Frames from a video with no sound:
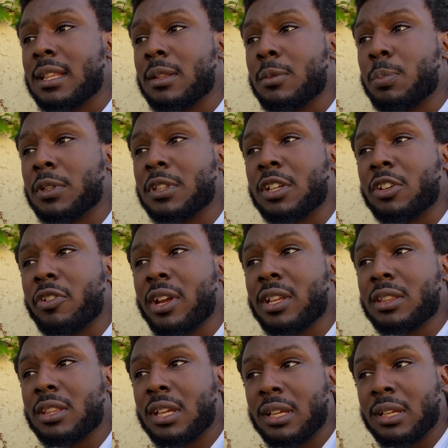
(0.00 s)
But the great
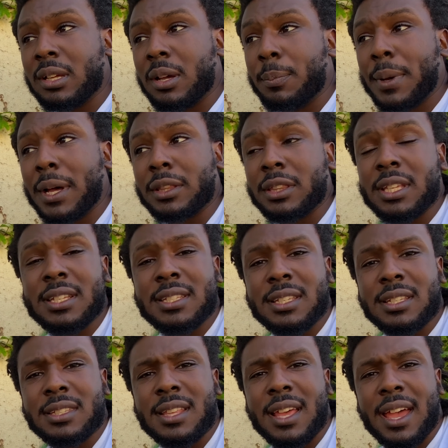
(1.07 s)
thing about this
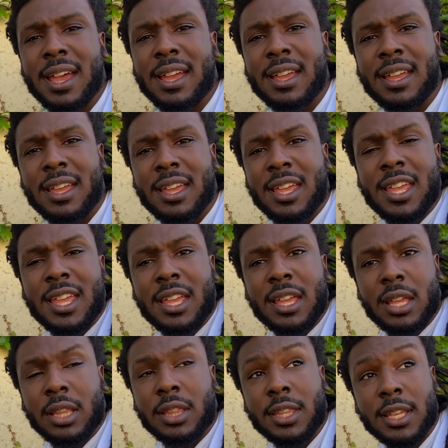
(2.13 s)
is that
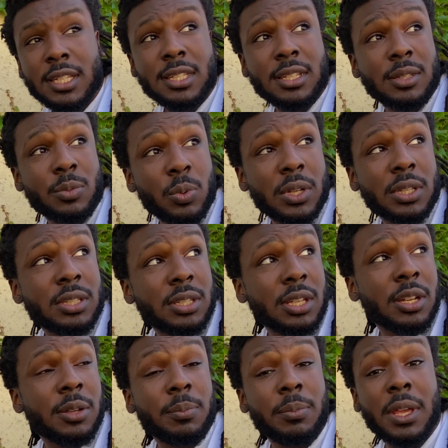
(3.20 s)
this is what's going
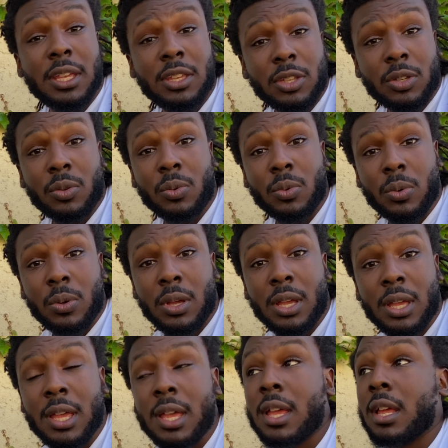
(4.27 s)
to make you
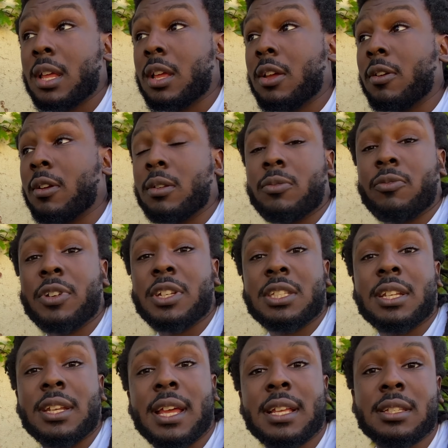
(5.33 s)
reach the
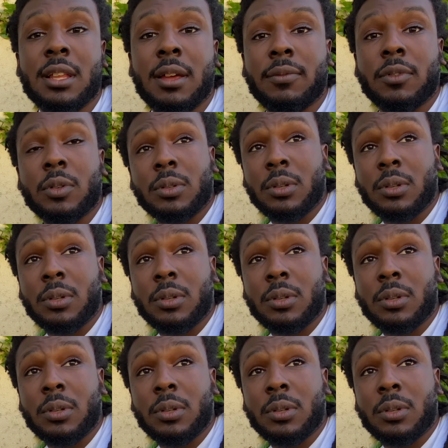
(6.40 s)
next level.